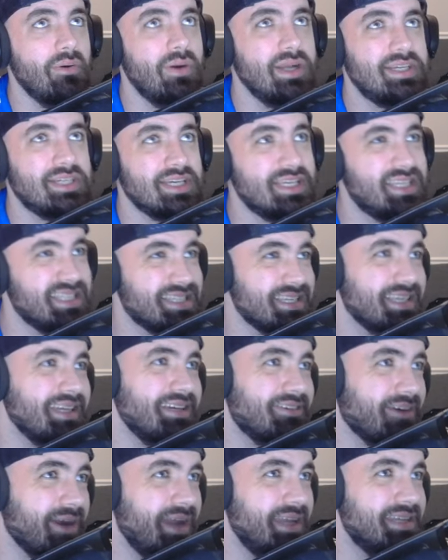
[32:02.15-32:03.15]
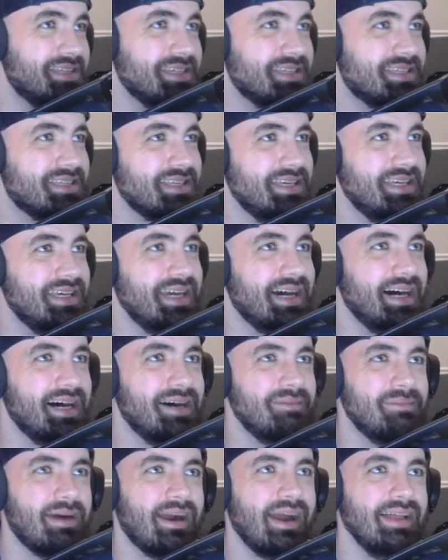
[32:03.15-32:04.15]
which is great to see.
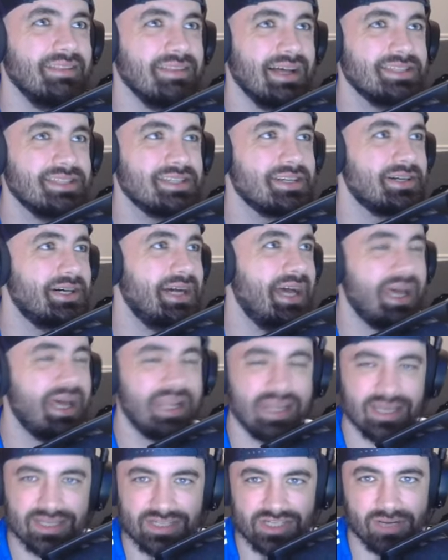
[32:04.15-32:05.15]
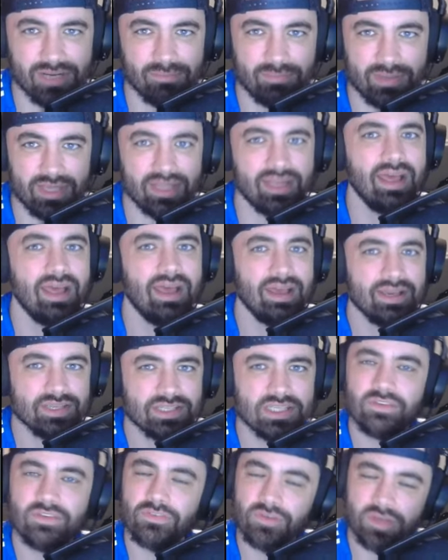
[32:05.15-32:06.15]
All right, let's go ahead and jump in,
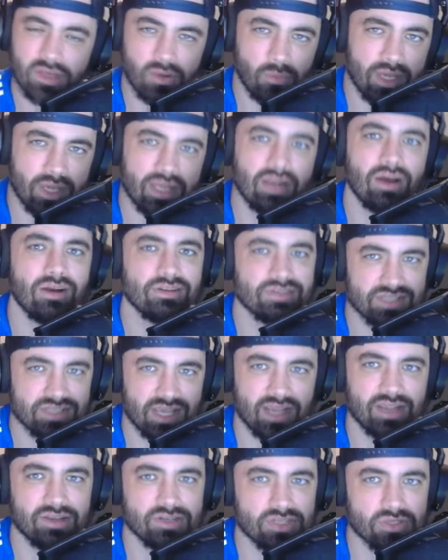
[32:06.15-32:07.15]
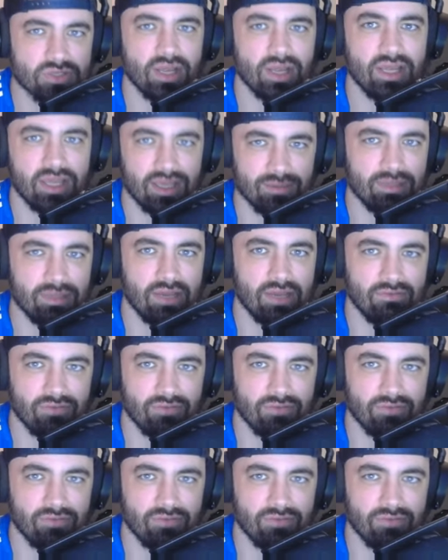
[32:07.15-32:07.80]
see if we can win our second straight NBA